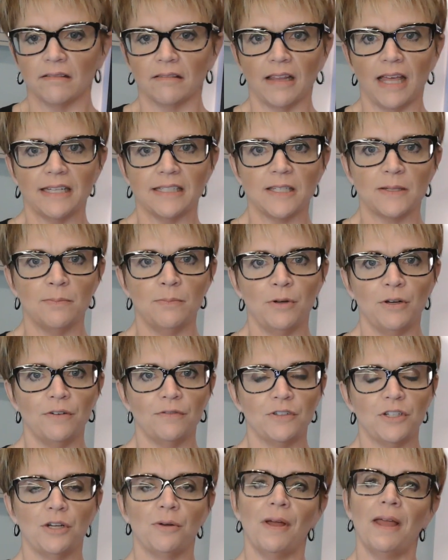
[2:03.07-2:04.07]
let's
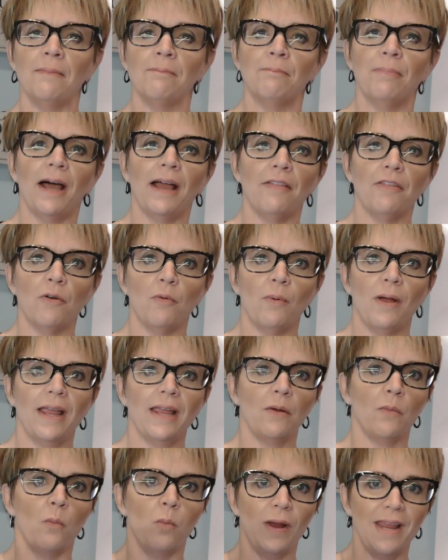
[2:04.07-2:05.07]
move to, and by the
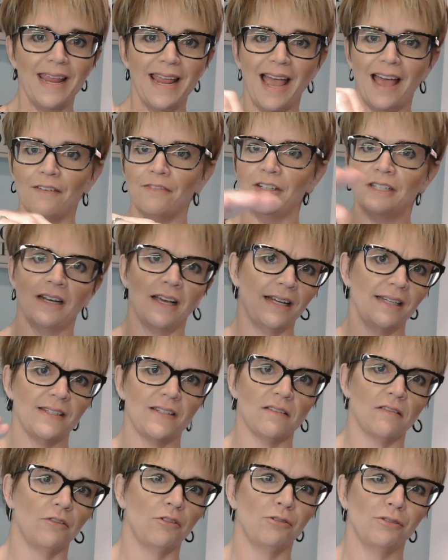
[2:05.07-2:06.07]
way, we have a
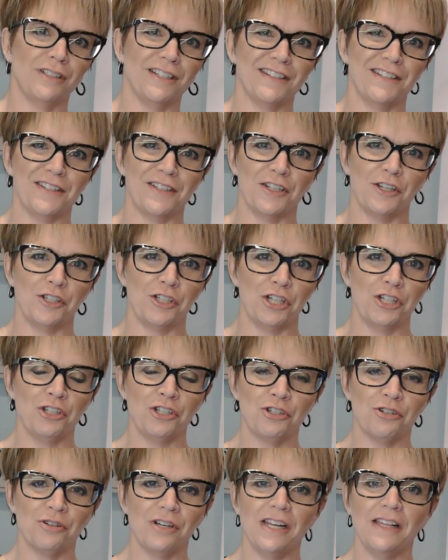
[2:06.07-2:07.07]
nice little decision
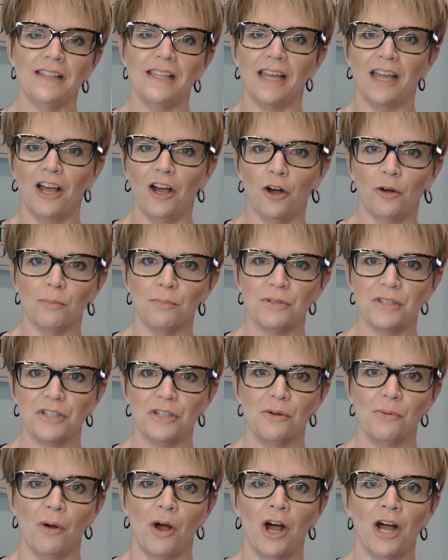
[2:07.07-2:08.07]
tree that helps
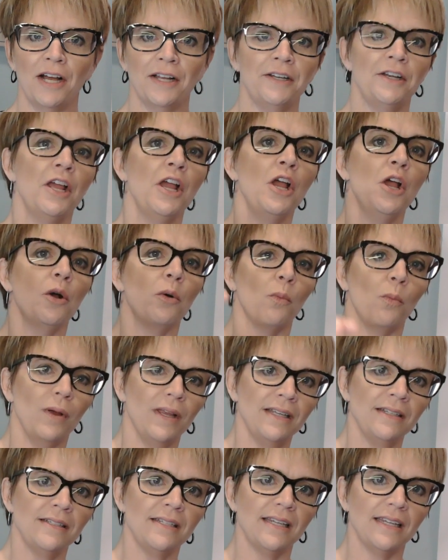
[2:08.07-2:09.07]
you on
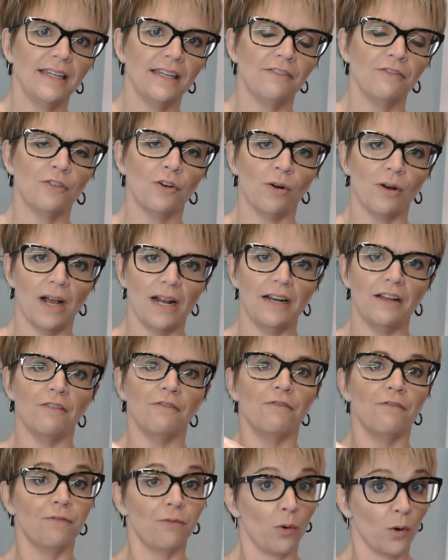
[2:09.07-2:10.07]
when to give
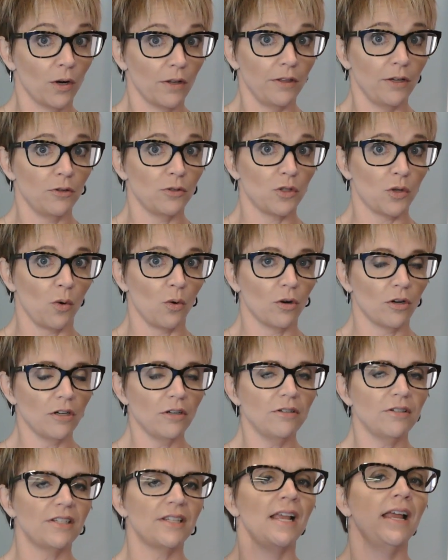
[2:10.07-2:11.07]
credit for those
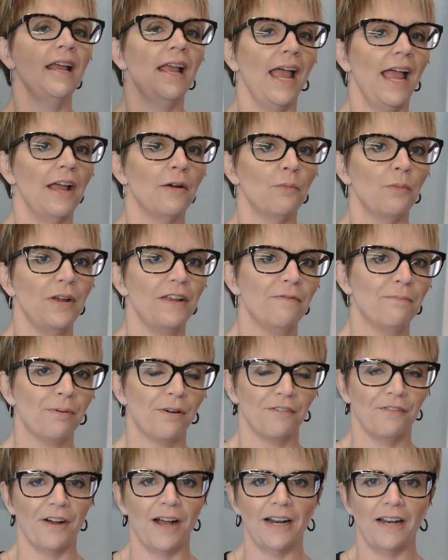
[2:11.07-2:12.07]
orders, and we've
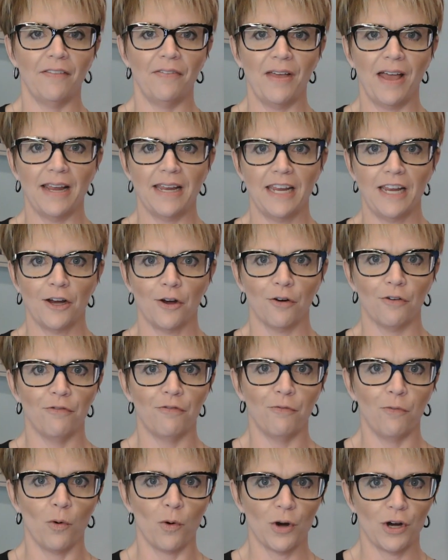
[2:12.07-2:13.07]
provided that here
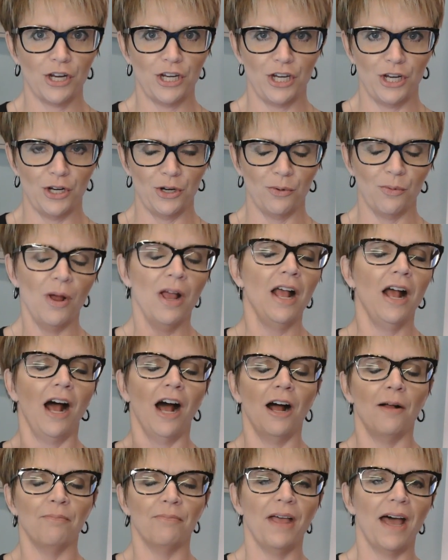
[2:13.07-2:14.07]
for you.
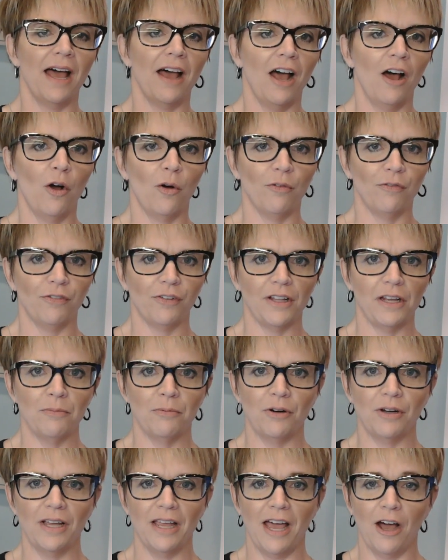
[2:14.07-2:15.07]
That hopefully
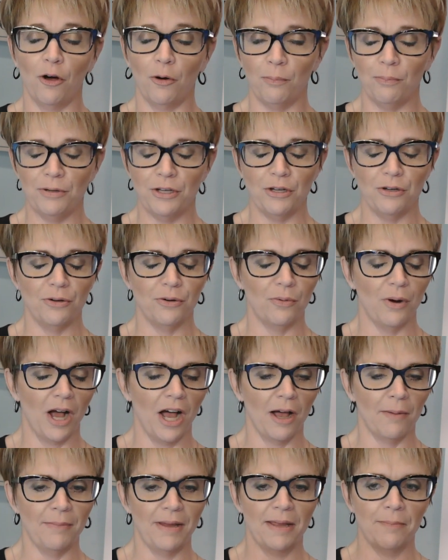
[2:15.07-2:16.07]
will help you
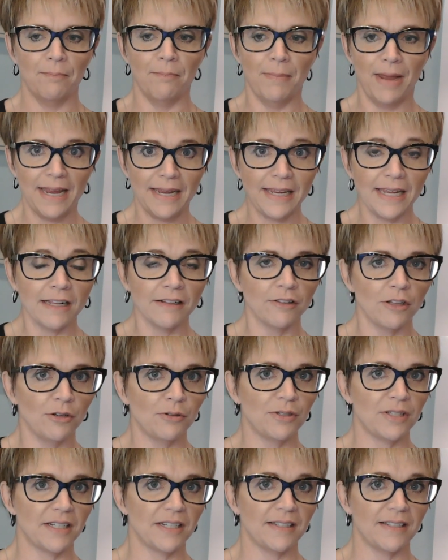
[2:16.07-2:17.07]
in making
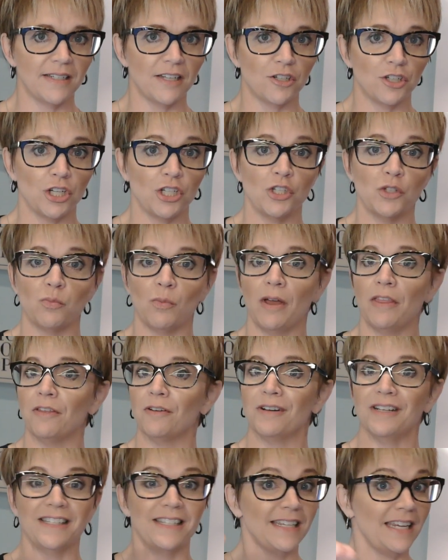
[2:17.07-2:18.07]
those decisions,
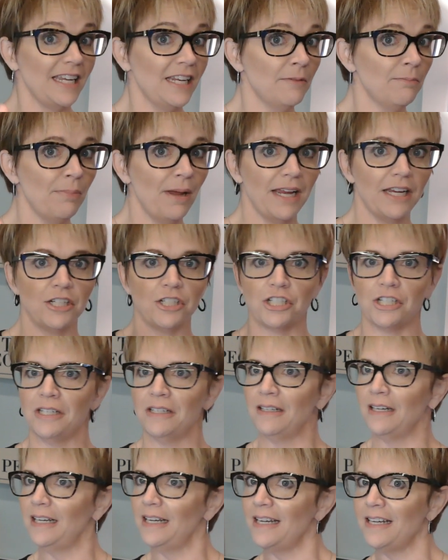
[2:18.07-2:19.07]
whether it's
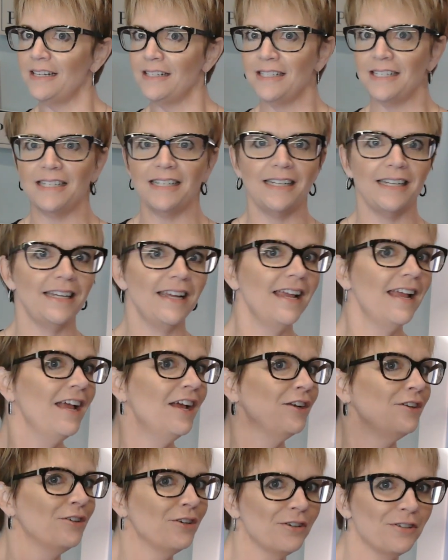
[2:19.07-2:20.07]
inpatient, ED,
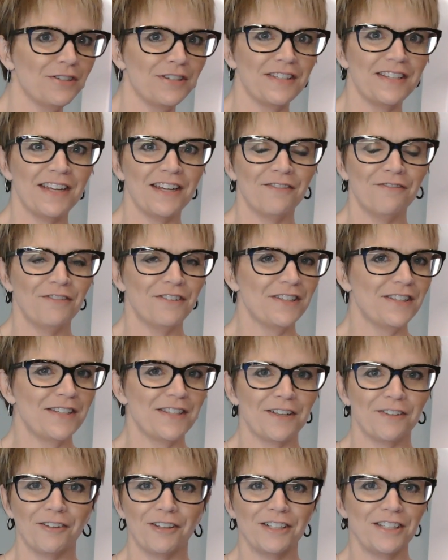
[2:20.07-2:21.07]
nursing
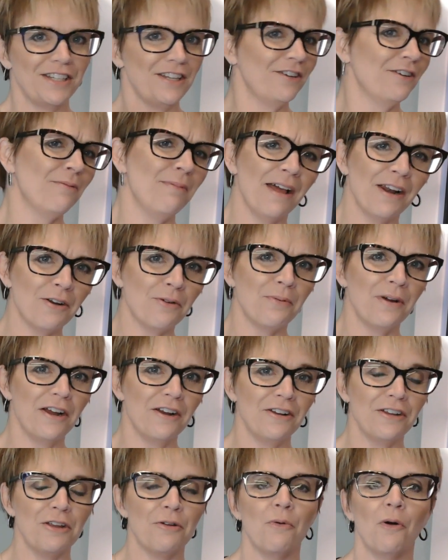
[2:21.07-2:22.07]
facility, no matter
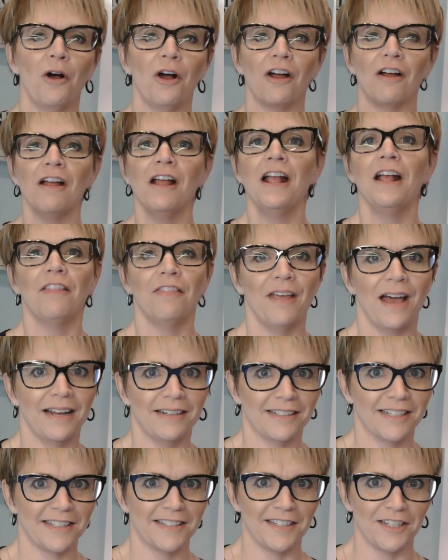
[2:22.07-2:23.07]
where you are,
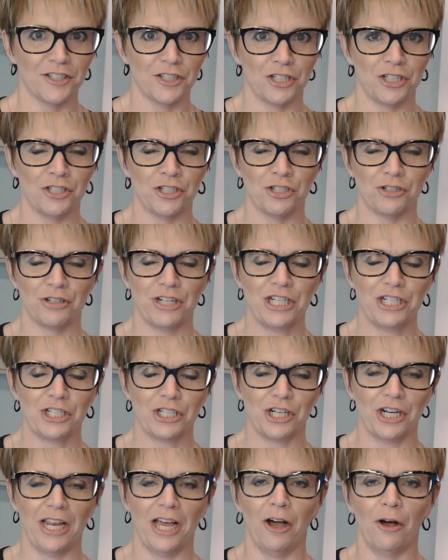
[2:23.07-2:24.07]
that decision tree
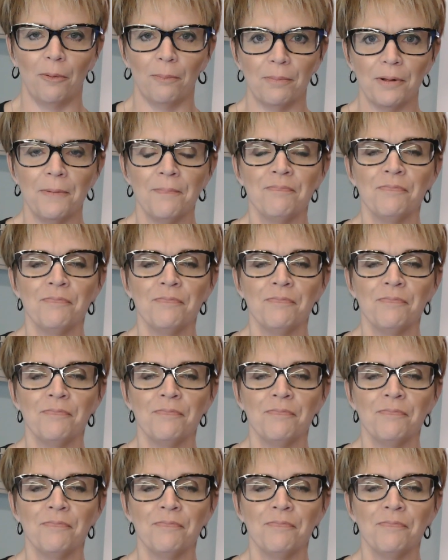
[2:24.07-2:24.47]
should help.